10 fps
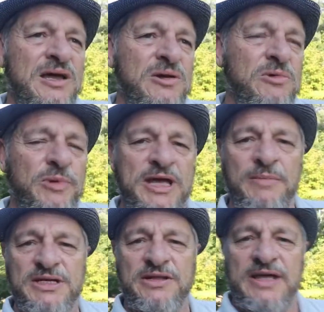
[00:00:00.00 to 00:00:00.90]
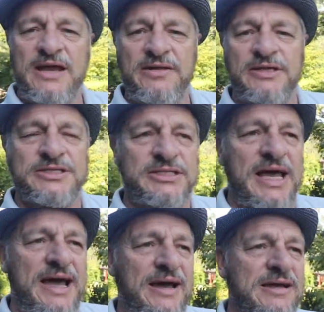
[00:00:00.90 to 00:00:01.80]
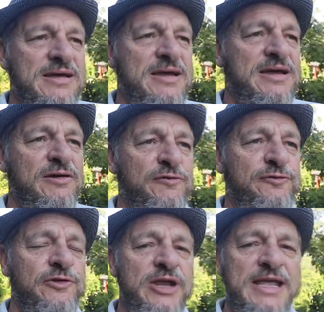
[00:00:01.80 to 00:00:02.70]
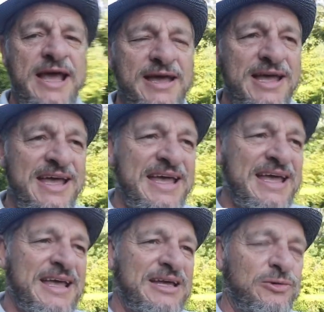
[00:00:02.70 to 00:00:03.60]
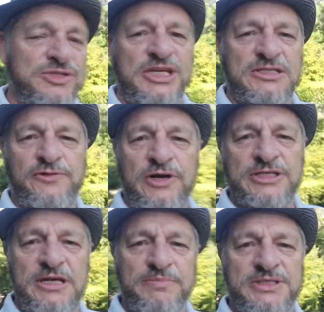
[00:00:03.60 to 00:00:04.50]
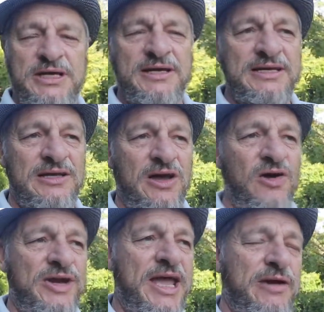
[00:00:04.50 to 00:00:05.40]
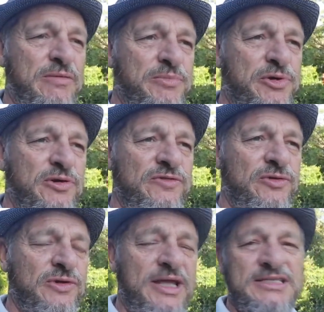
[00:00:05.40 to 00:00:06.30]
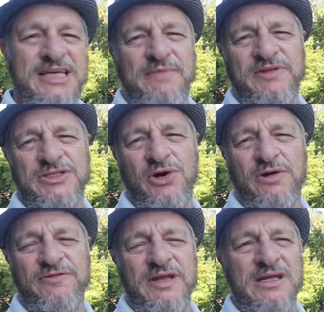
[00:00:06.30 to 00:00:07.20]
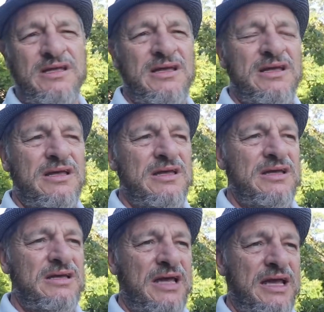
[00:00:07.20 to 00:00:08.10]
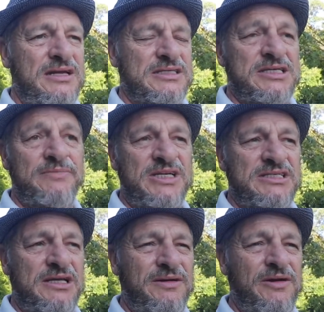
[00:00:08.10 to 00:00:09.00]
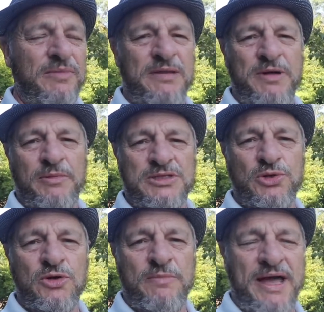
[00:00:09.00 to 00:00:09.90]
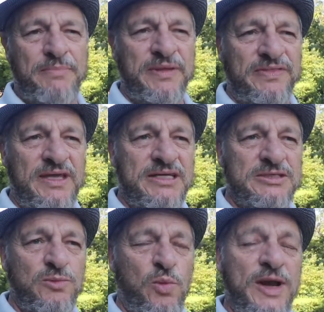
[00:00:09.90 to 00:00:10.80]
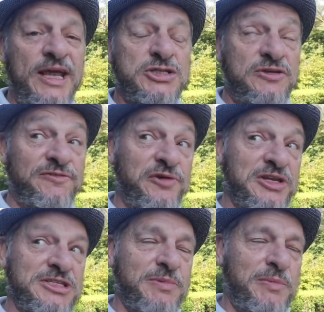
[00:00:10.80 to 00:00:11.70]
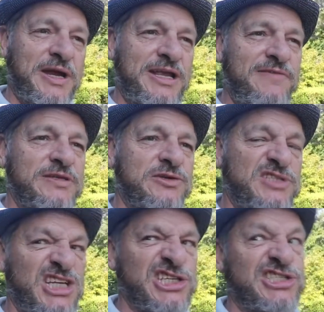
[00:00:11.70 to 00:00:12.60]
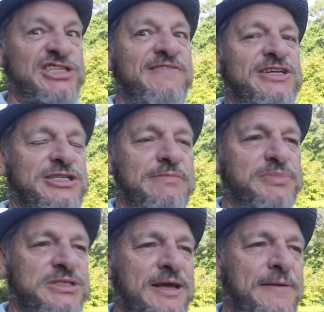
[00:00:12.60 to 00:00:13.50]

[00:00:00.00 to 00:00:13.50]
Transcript: Well, we're coming to the end of this 6 free tips on how to improve your landscape photography, and it's subjects that not many people talk about, but there's one extra free tip I'm going to give you, so it's actually 7 tips,